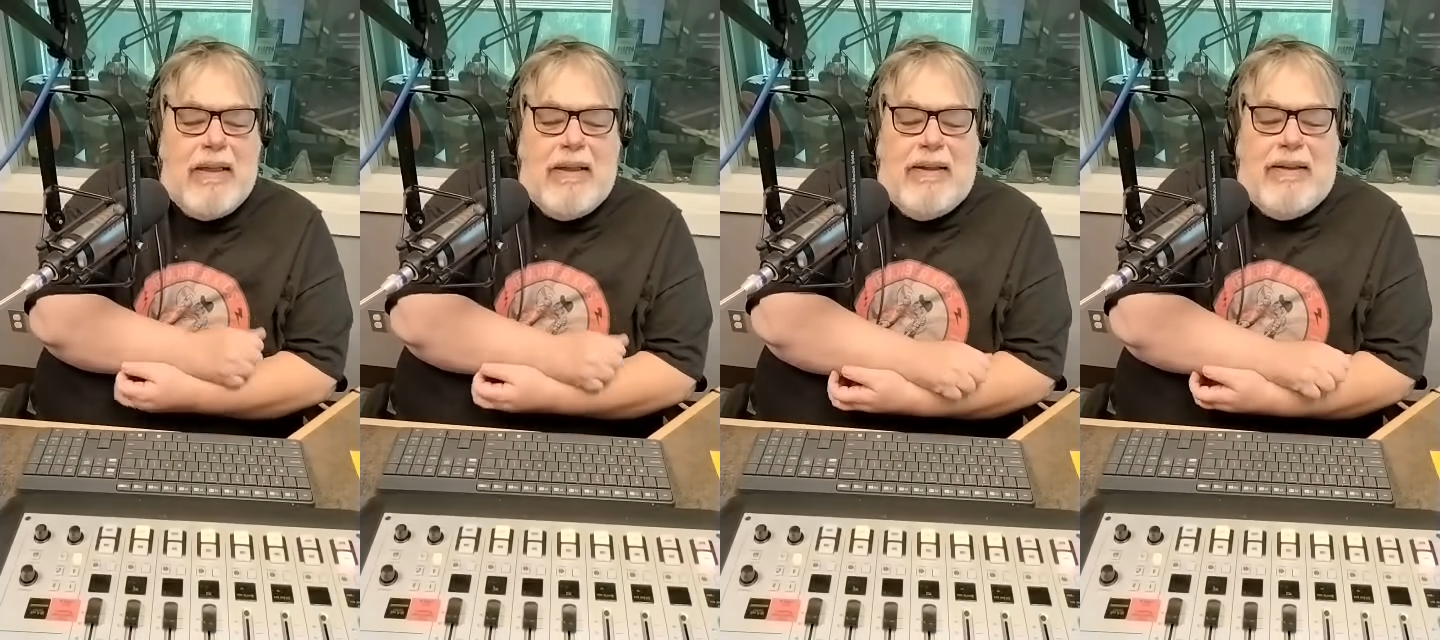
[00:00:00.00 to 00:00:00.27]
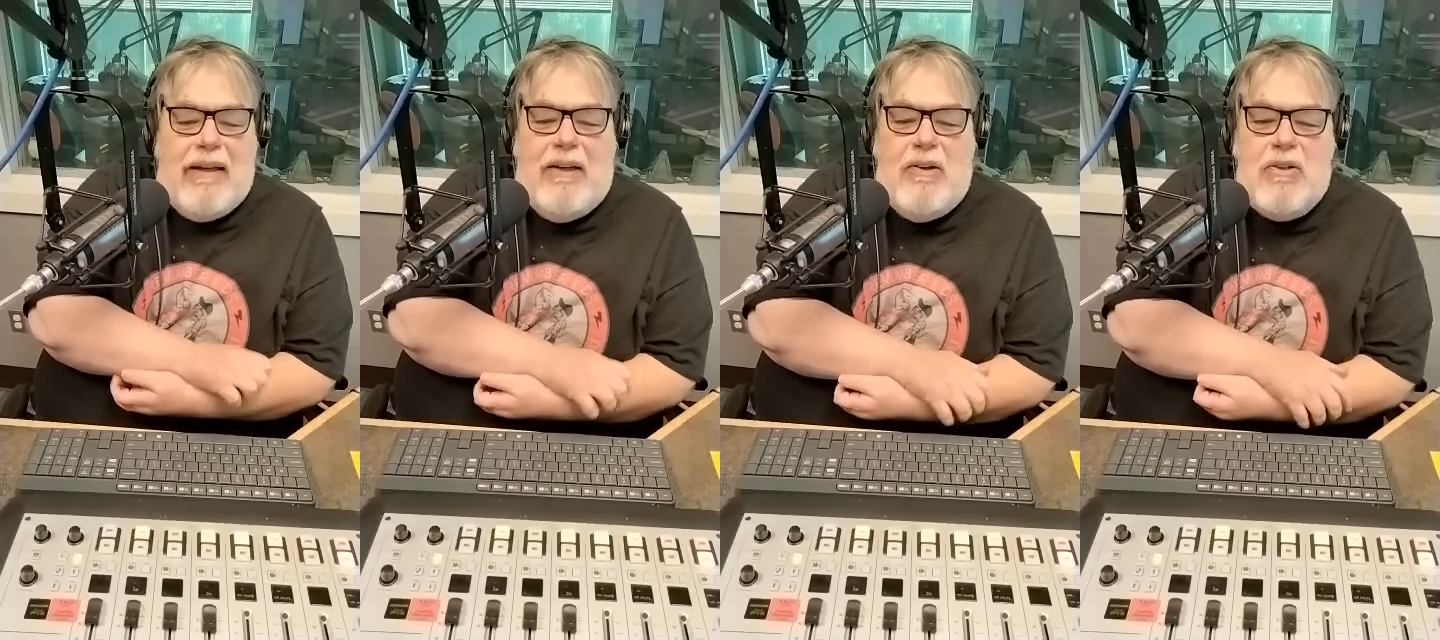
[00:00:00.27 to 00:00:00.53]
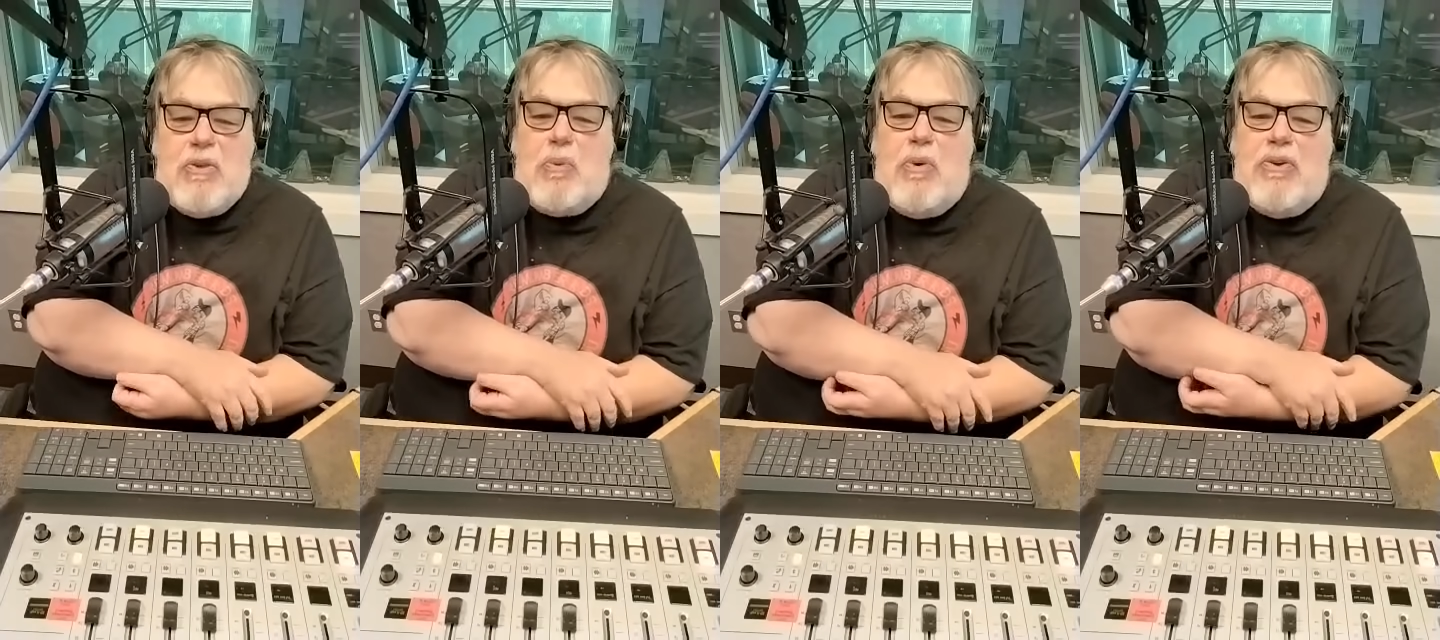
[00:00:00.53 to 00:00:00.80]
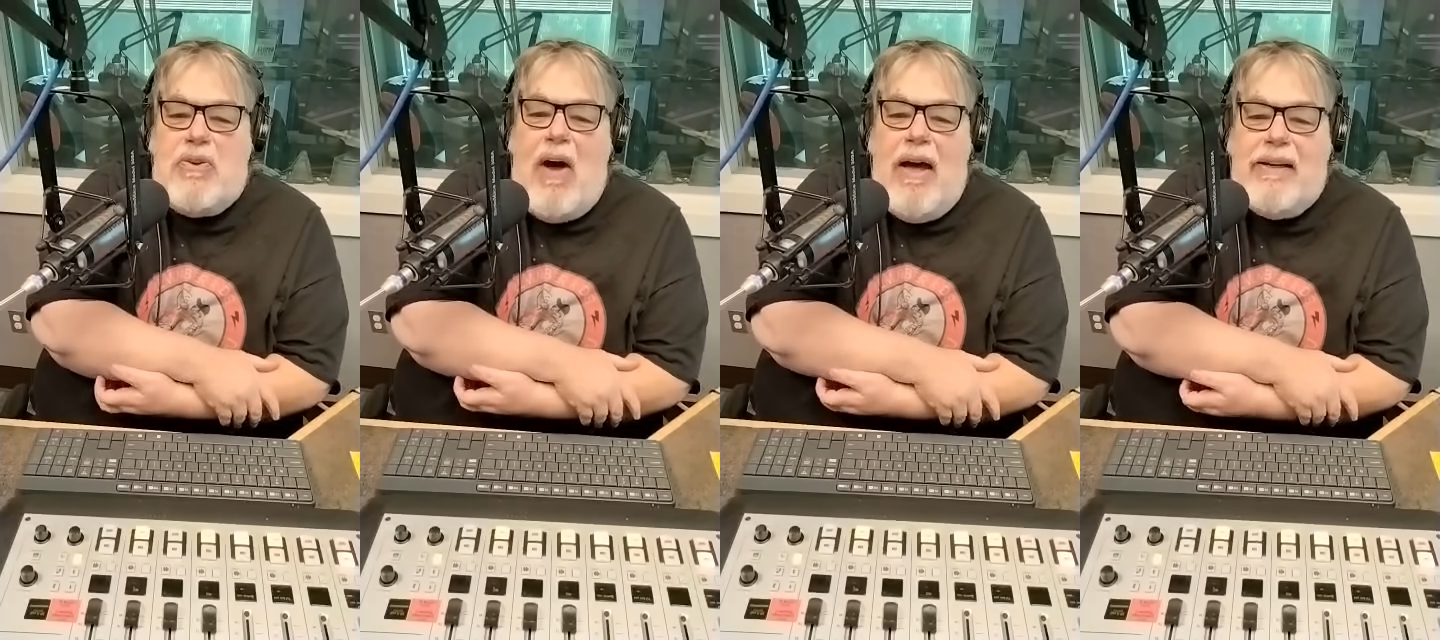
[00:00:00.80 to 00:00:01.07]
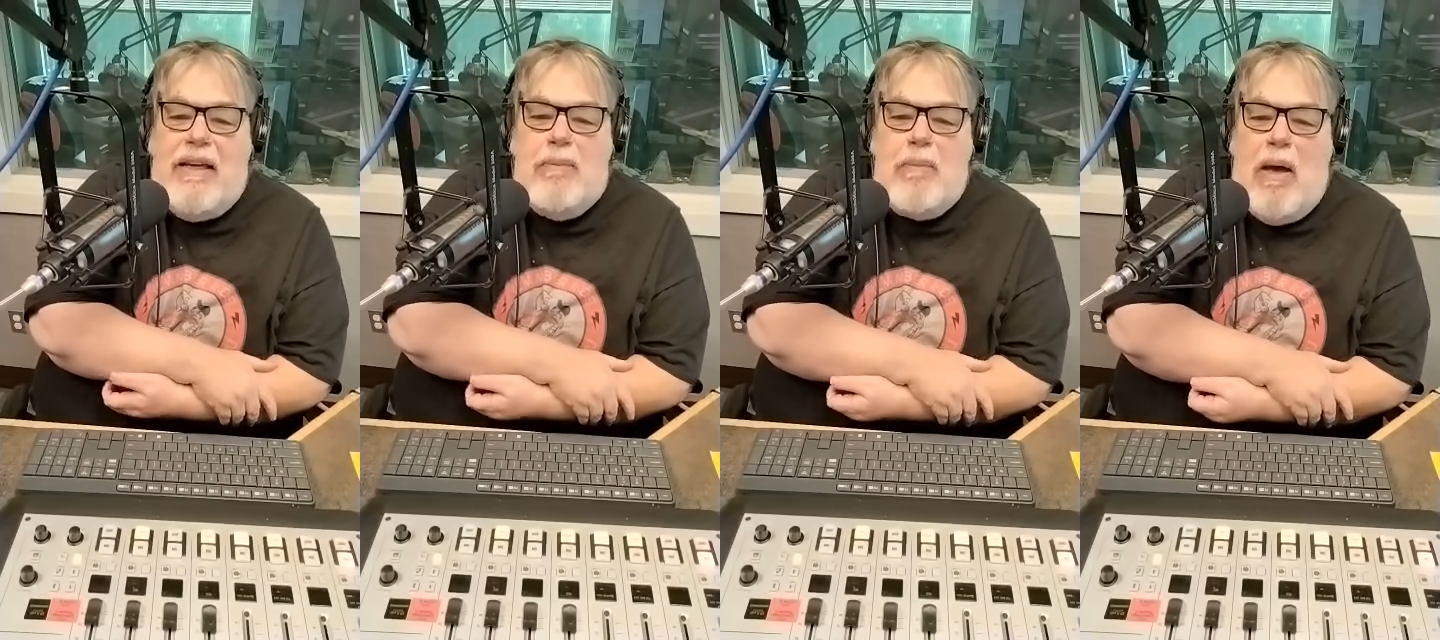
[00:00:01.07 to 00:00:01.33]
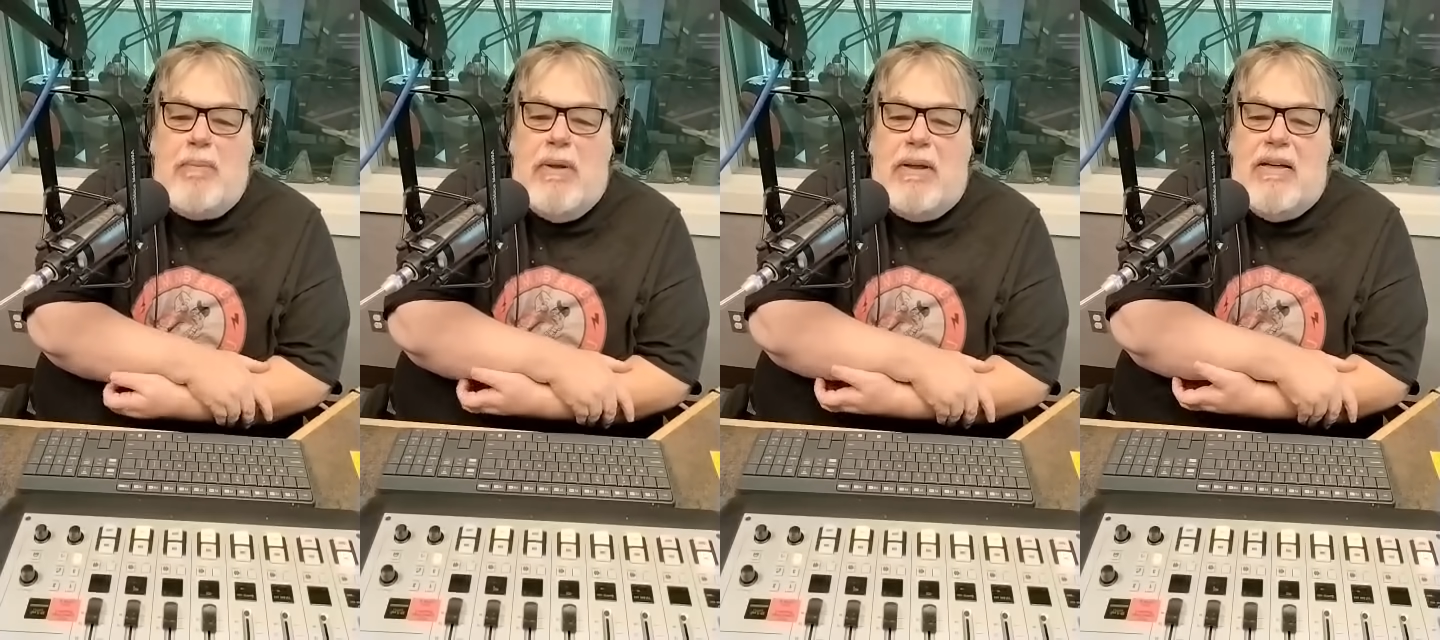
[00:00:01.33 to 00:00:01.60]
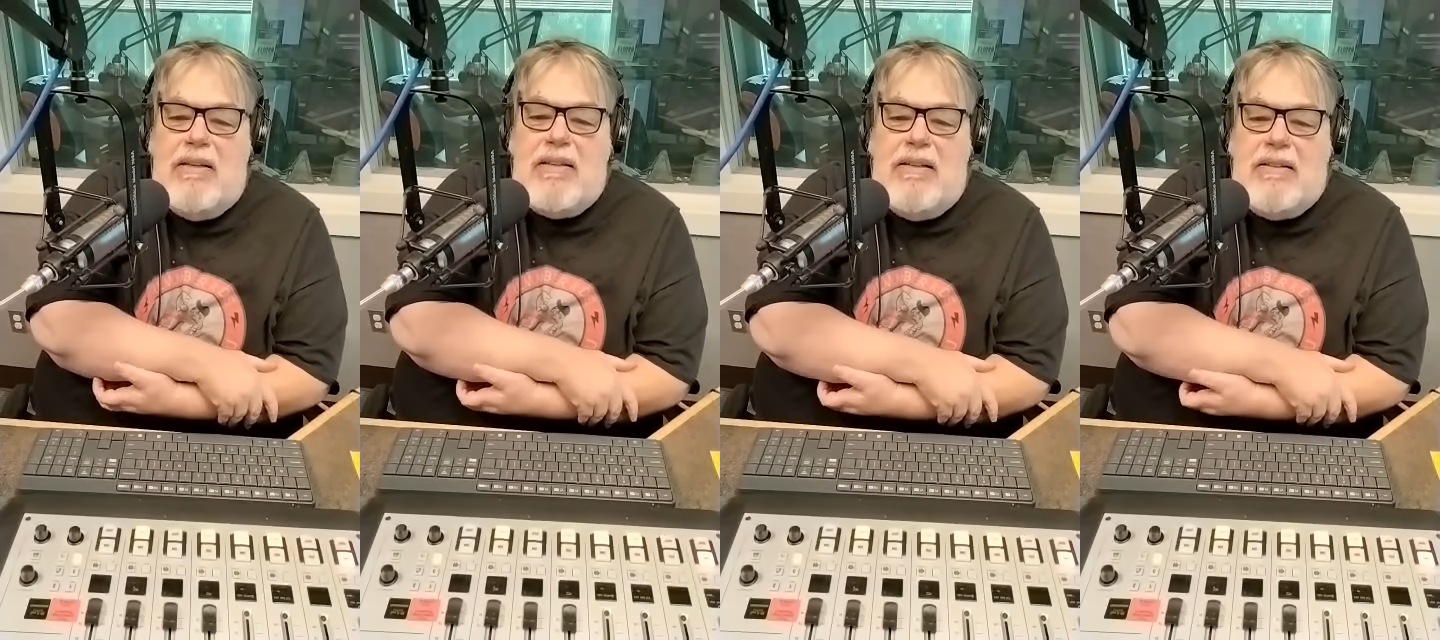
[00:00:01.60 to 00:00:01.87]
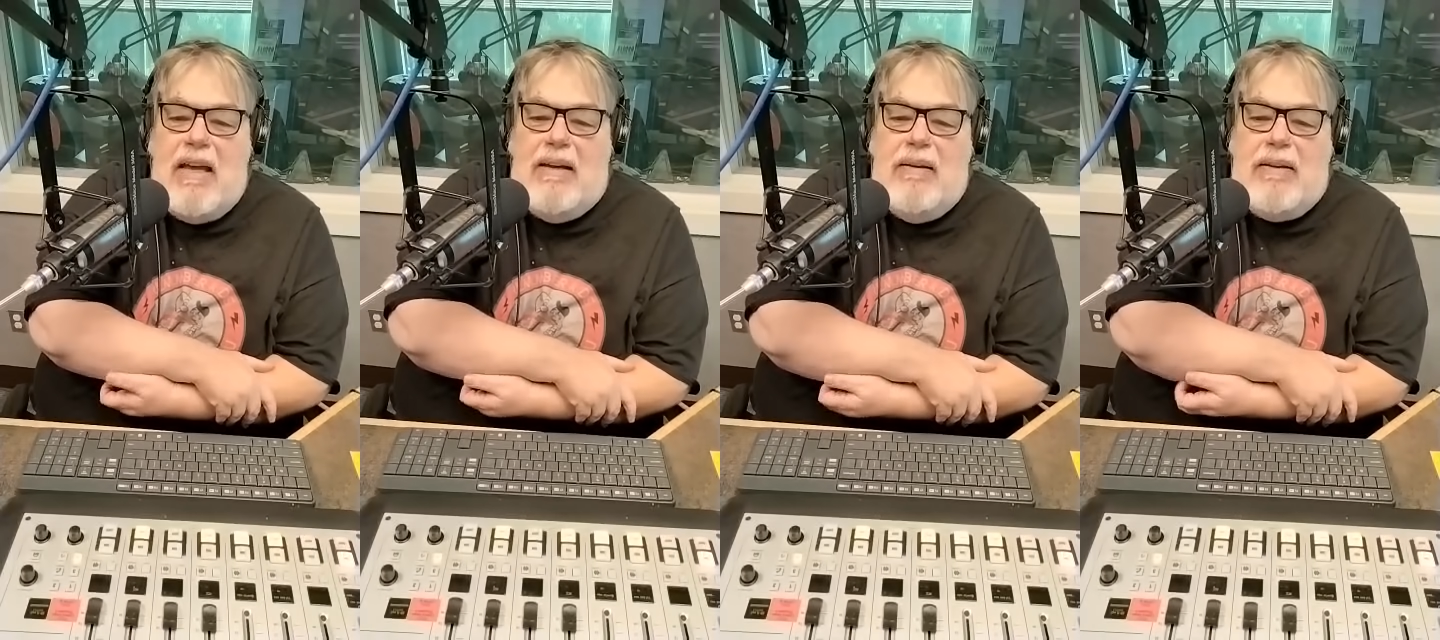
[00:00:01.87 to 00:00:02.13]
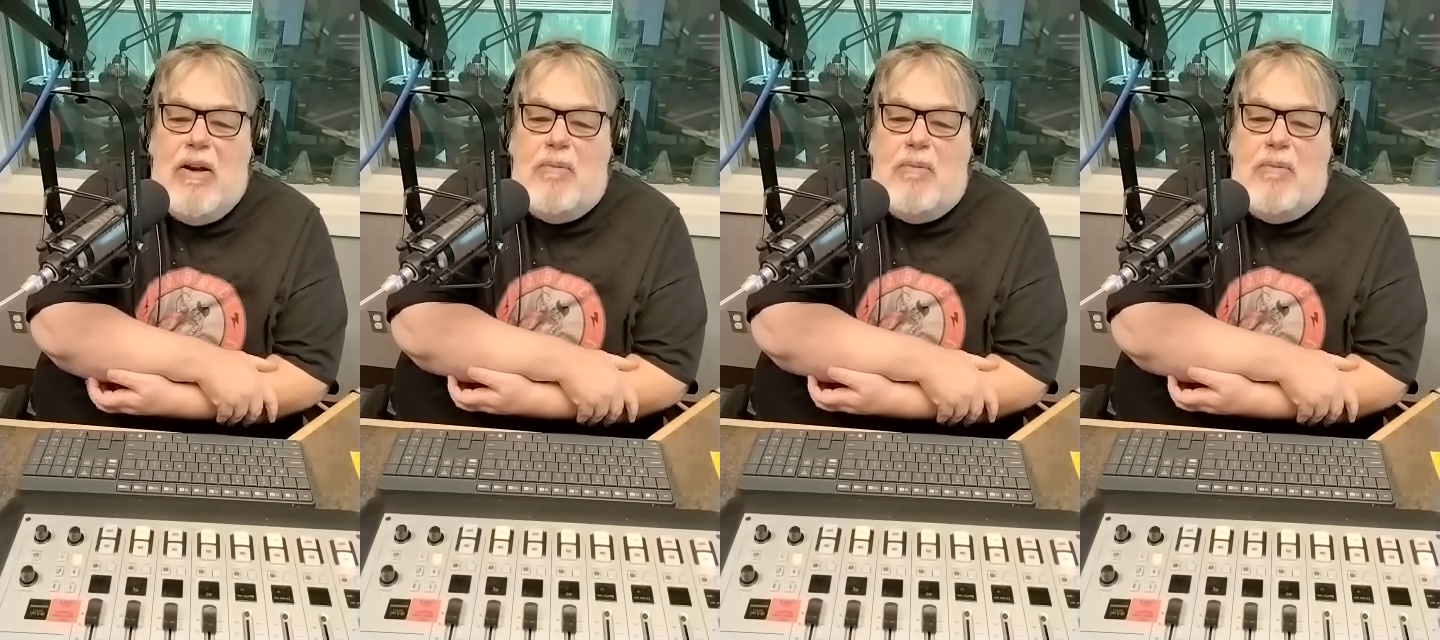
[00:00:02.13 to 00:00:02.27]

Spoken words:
you know, is worth talking about, because I